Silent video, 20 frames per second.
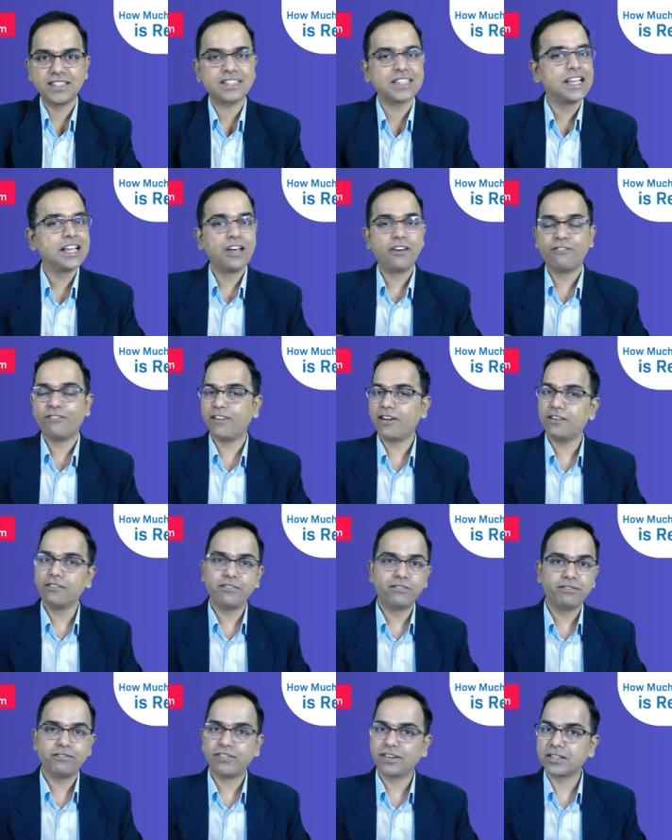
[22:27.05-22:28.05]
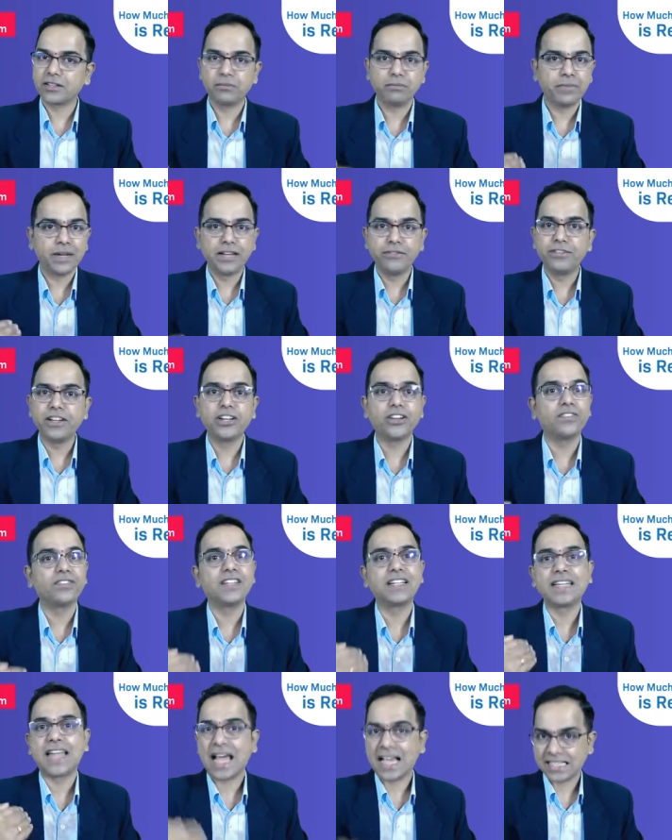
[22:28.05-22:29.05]
for the benefit of the
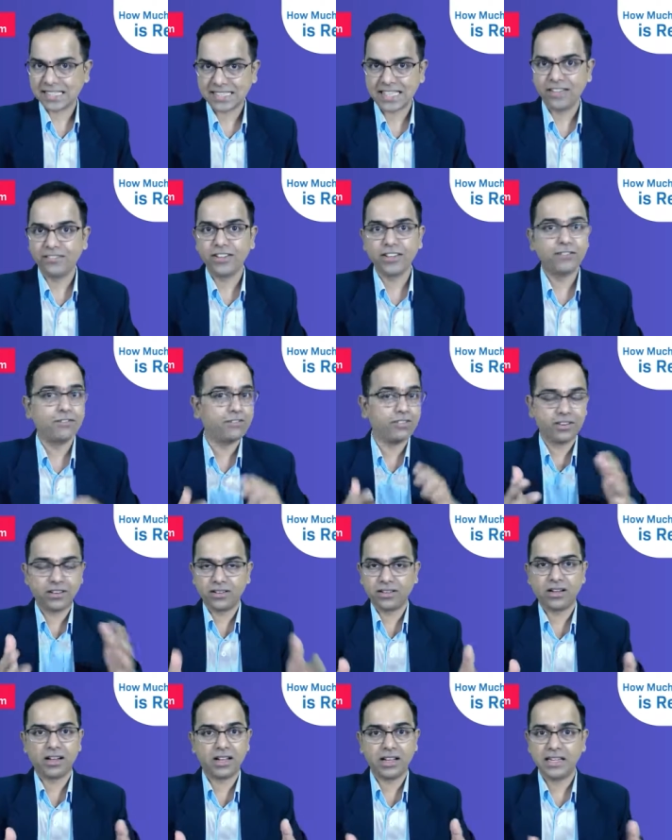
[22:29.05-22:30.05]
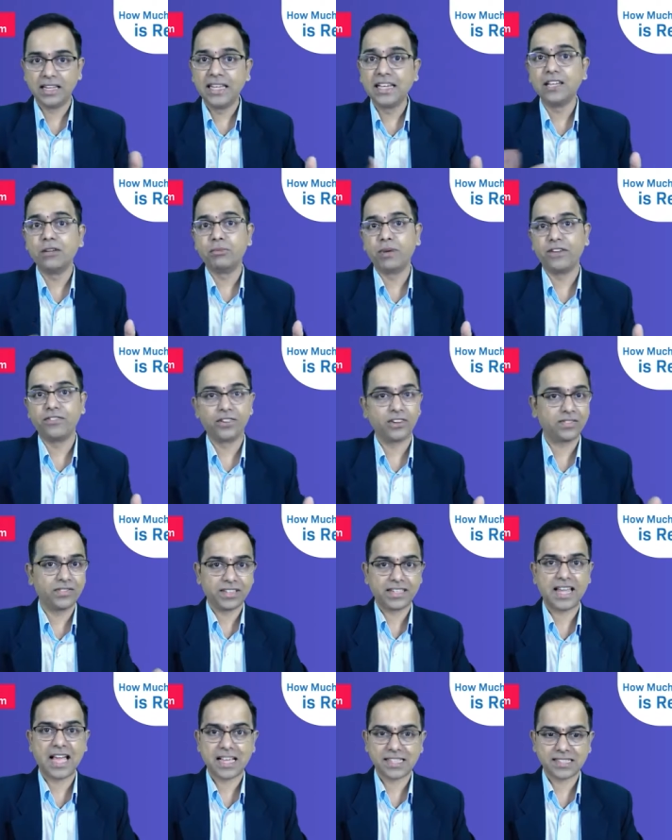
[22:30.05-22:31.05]
tax saving, for legal benefit of the
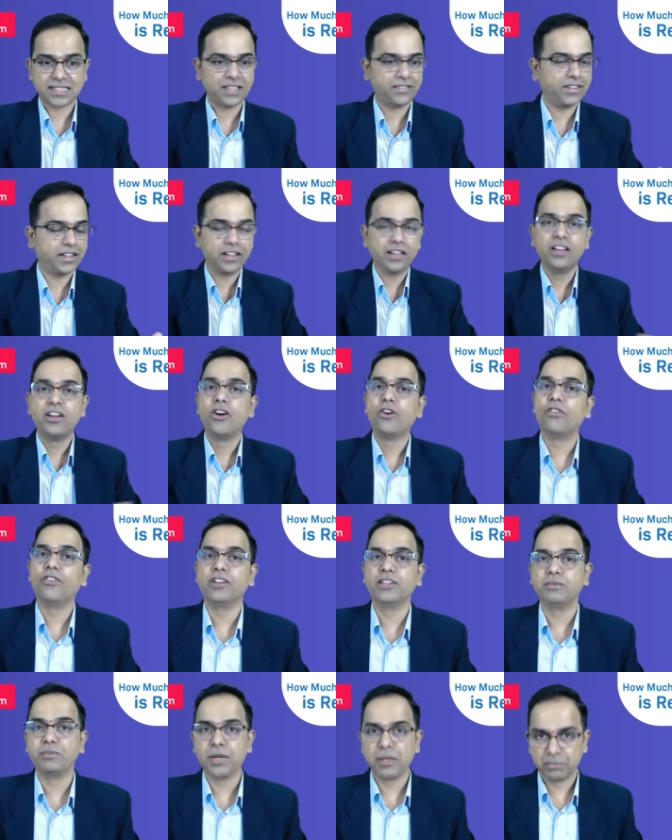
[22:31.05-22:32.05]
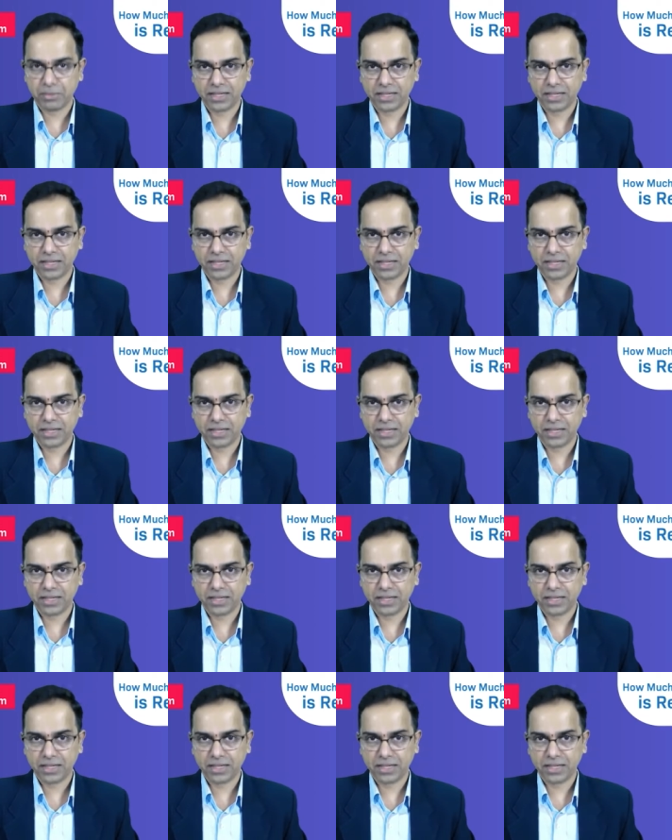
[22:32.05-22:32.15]
tax saving for the people.